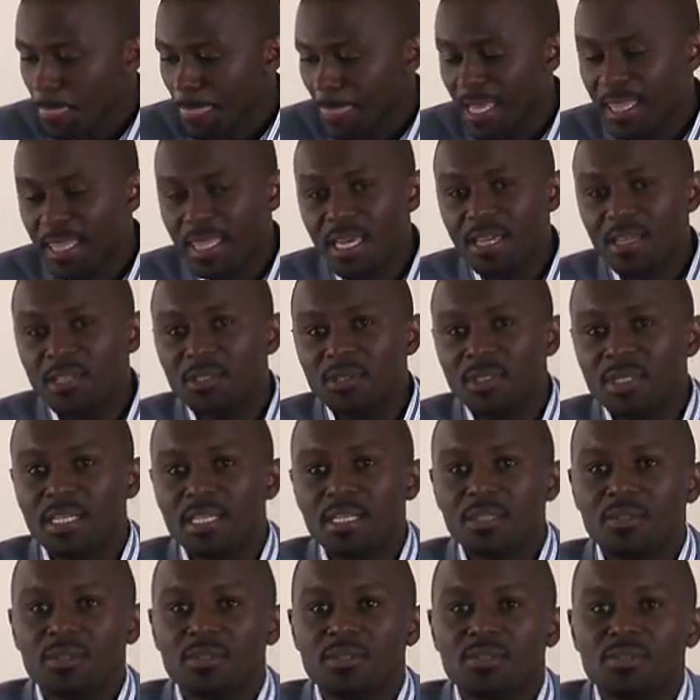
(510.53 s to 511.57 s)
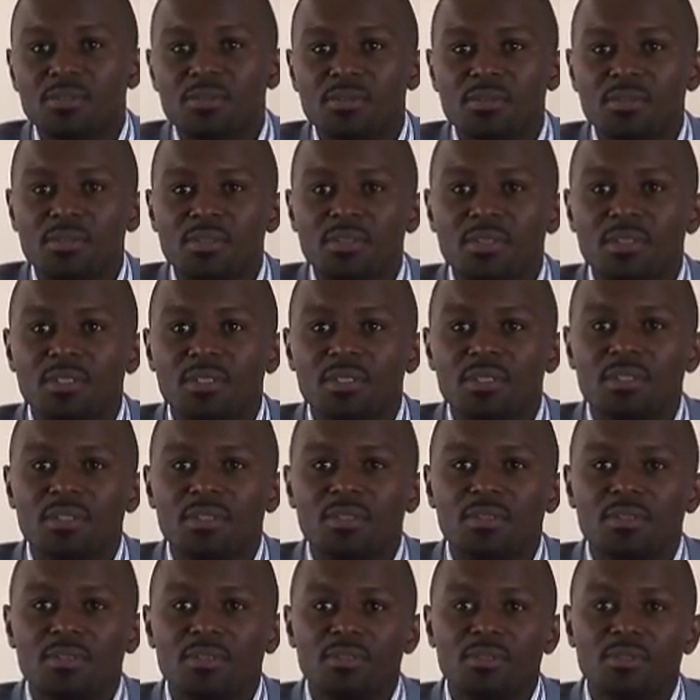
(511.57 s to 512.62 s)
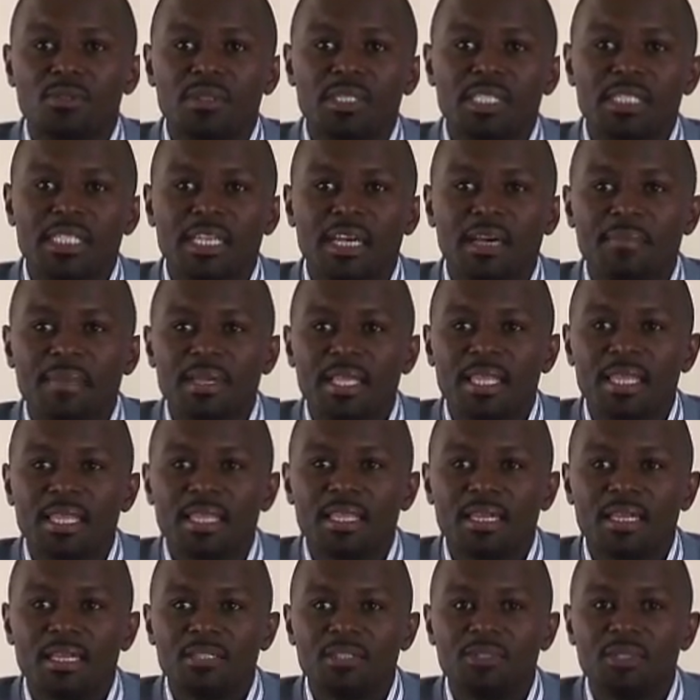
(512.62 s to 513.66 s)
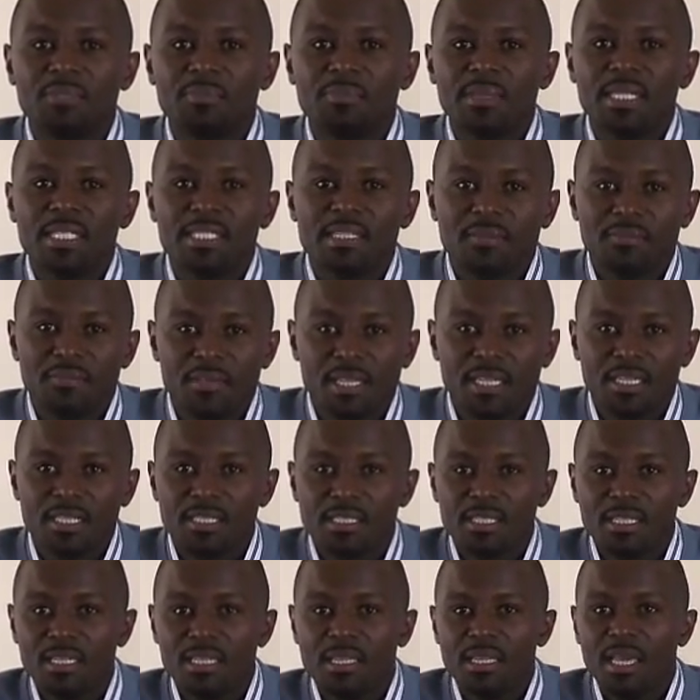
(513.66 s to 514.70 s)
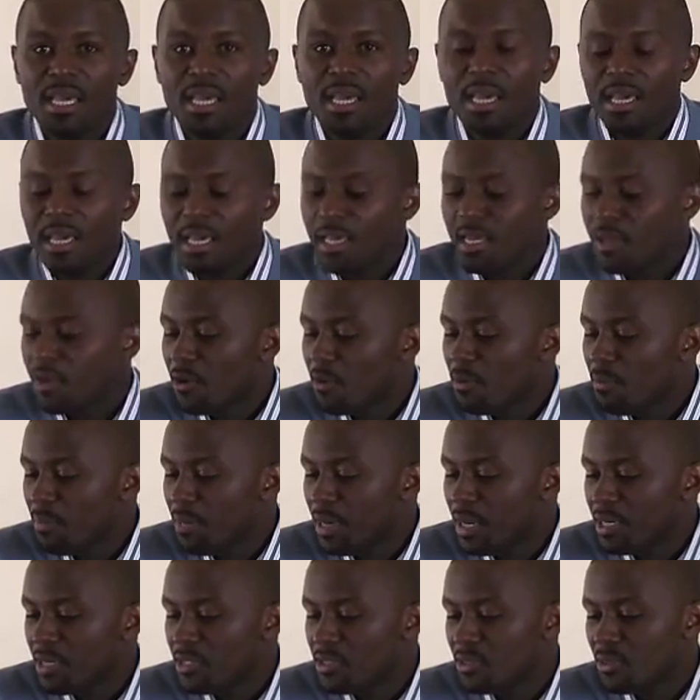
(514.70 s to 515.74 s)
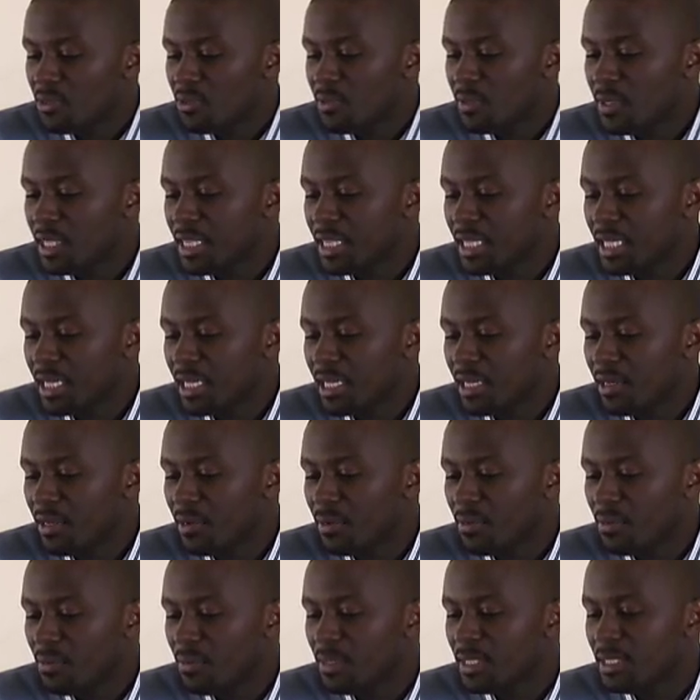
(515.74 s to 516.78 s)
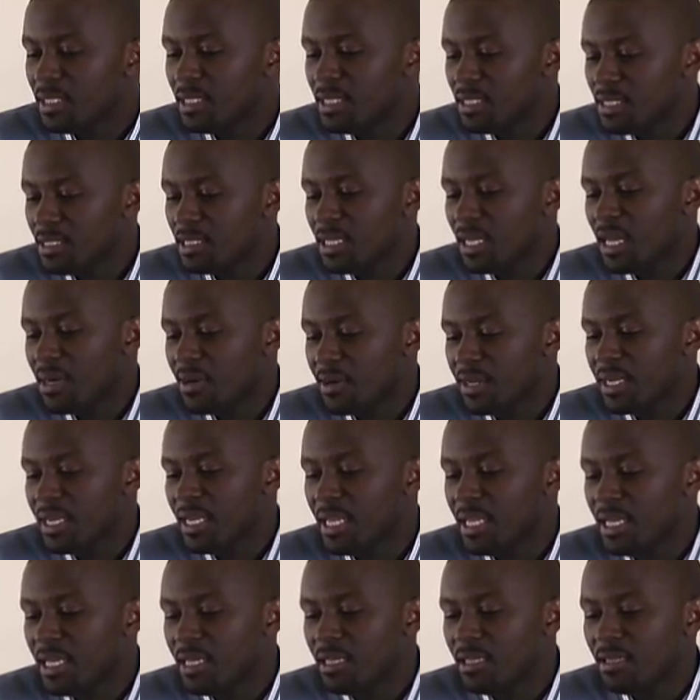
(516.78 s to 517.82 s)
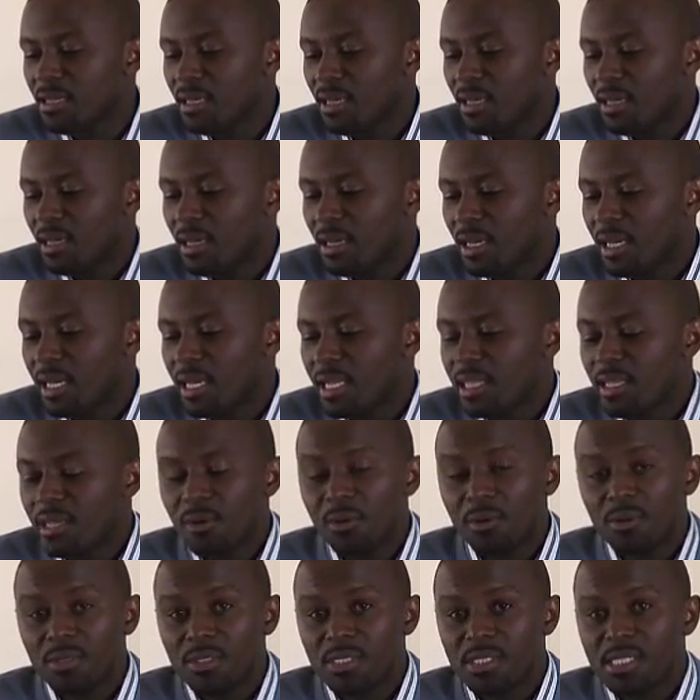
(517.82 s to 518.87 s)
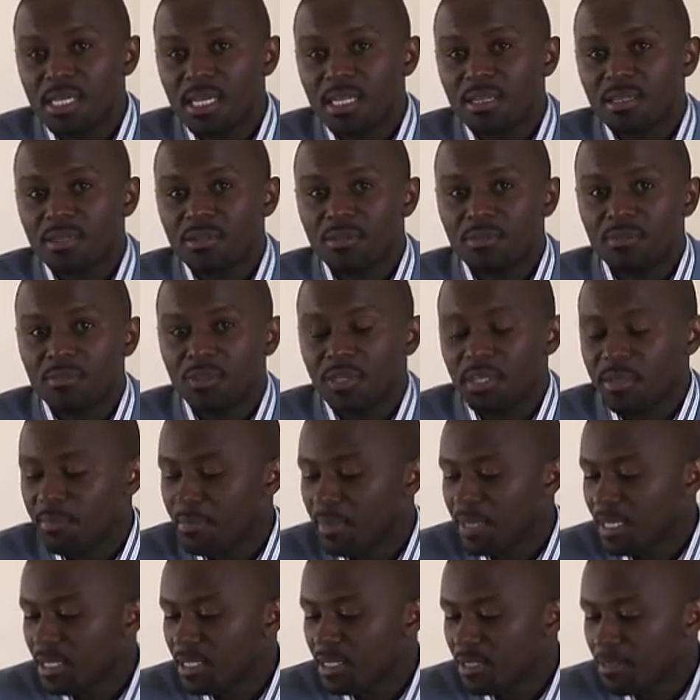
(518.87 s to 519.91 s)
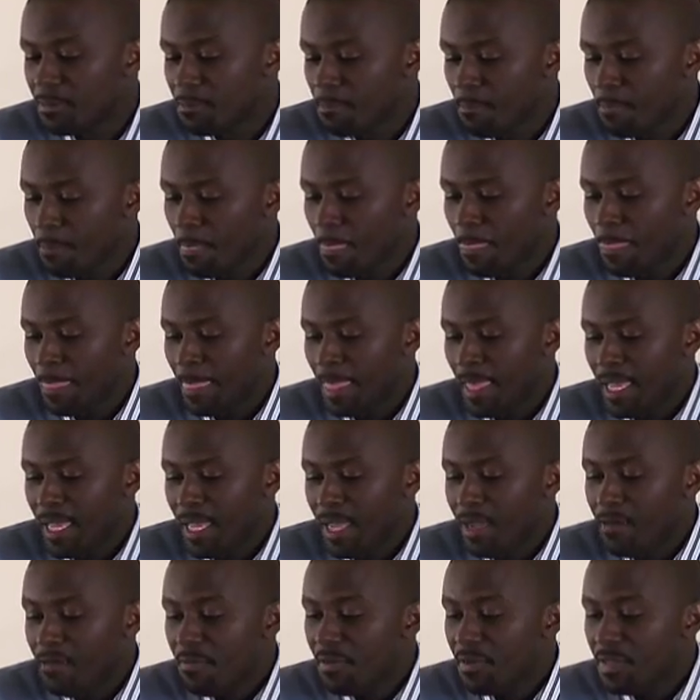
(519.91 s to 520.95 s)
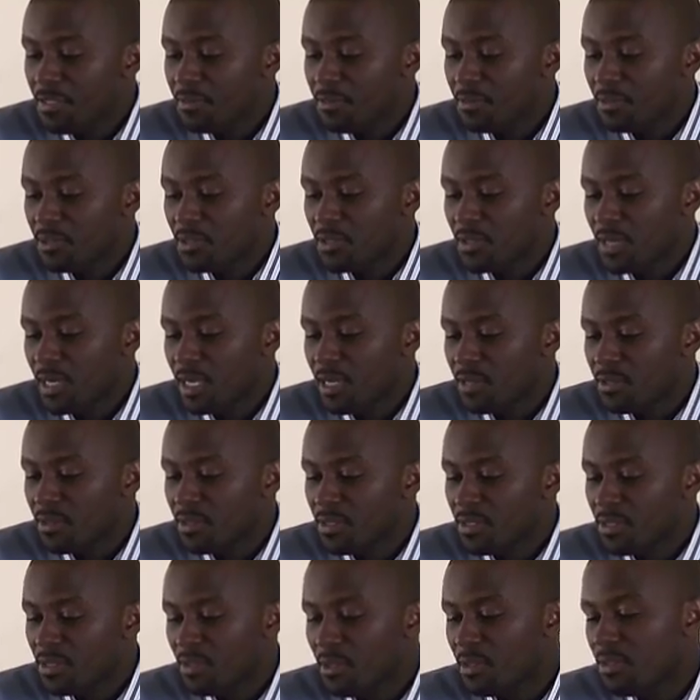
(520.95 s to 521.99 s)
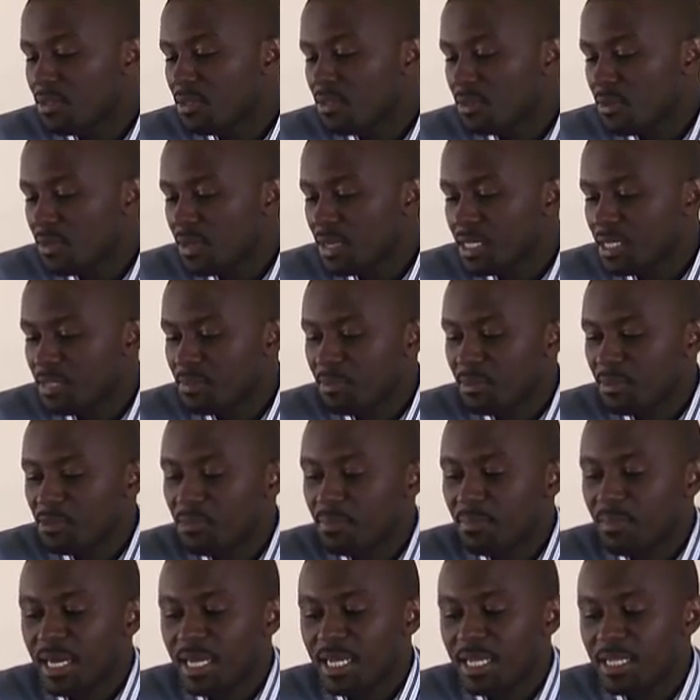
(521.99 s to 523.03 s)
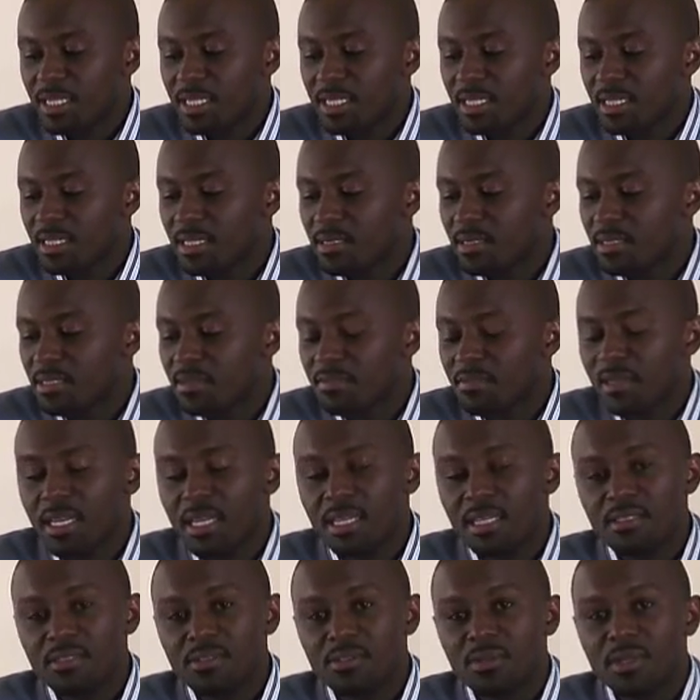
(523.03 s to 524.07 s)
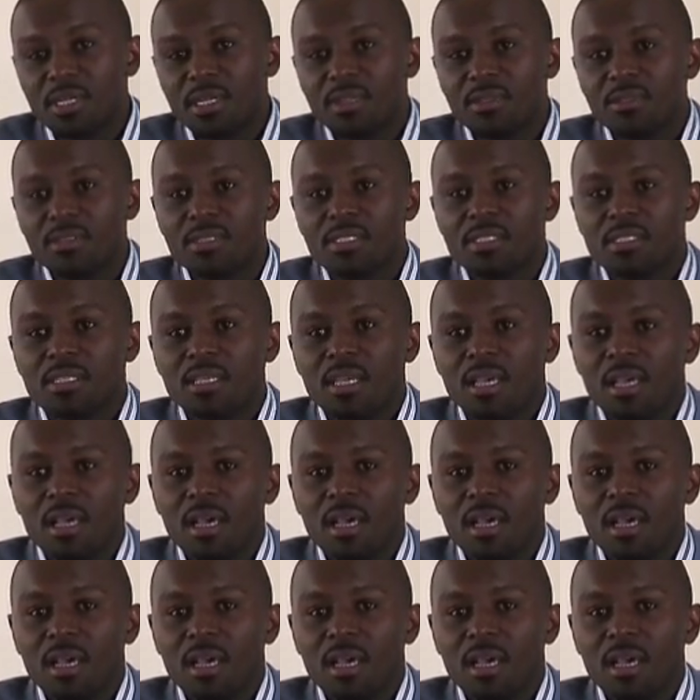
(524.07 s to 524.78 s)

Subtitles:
And they're usually used to determine the treatment efficacy in comparison with what is currently the gold standard of treatment. In phase 4 trials, also known as post-marketing surveillance trials,